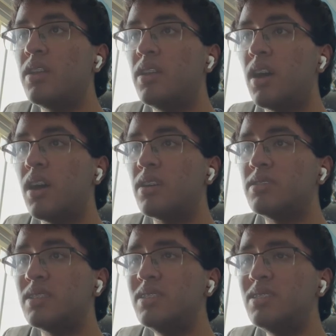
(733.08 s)
uh,
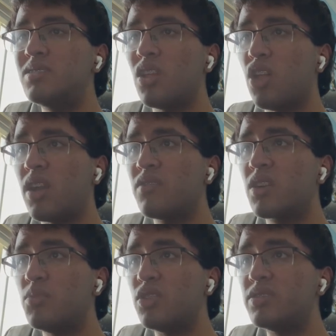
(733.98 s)
since a lot of
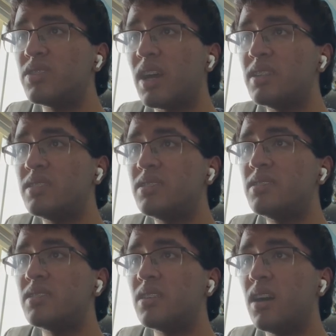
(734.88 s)
computer
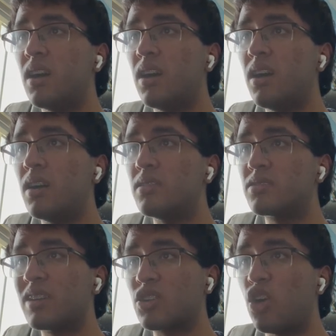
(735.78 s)
science uh,
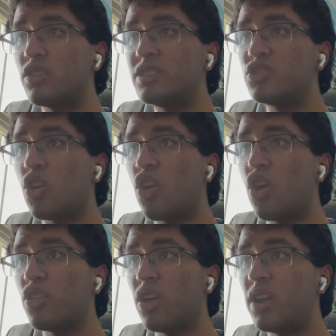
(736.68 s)
technologies are
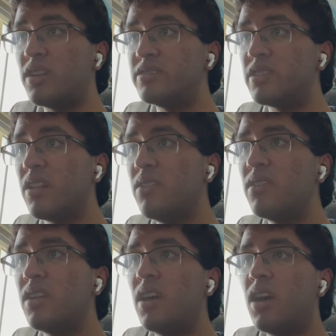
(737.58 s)
online itself,
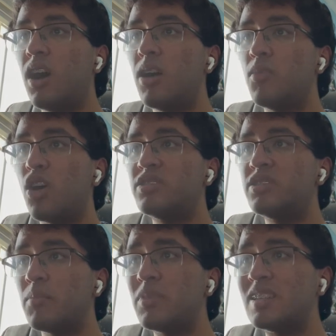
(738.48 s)
mm-hmm. um, are
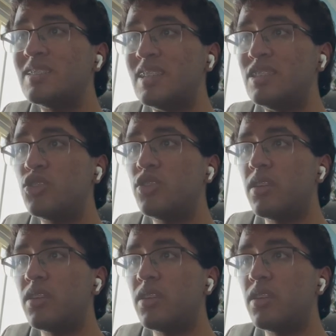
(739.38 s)
some things easier than